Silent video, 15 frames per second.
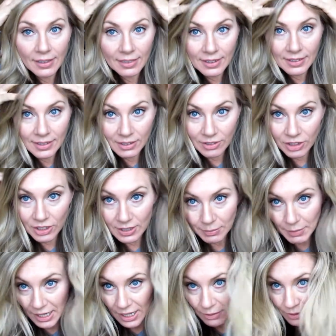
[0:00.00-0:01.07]
this is just,
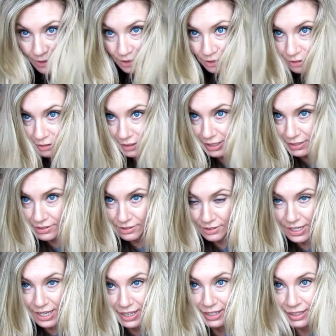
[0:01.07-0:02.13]
my hair was curled
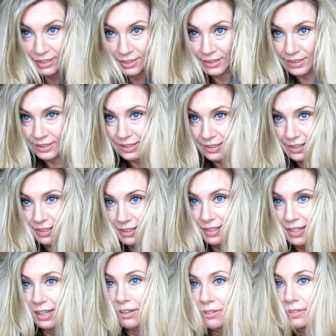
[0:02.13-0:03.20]
yesterday, and
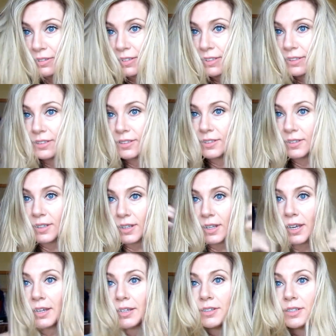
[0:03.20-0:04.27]
now
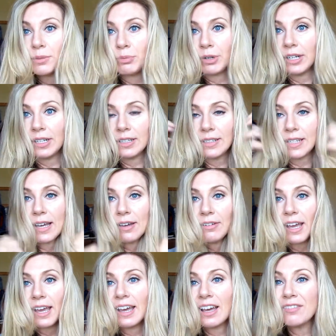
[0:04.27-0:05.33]
I sprayed it down.
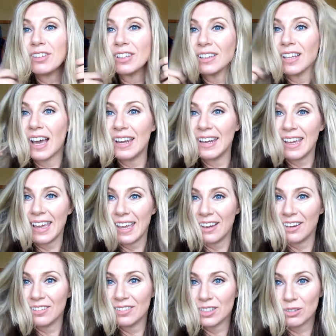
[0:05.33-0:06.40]
I have a lot of
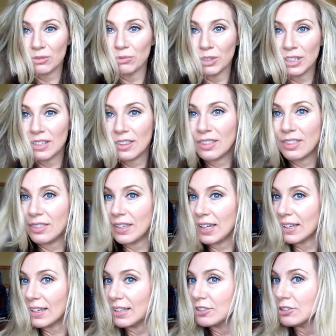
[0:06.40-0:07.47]
hair. It's really
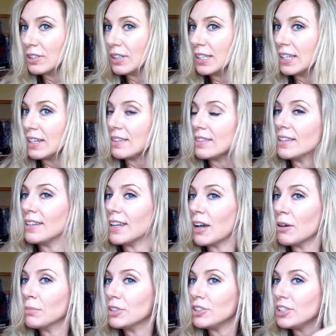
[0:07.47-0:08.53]
thick. I usually get it thinned
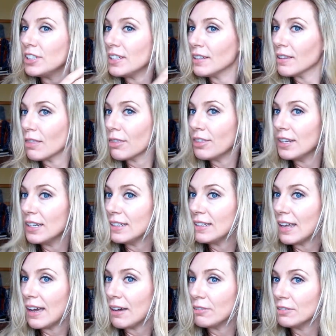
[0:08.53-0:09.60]
out, but she didn't thin it
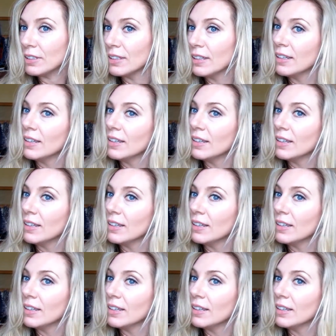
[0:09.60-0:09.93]
out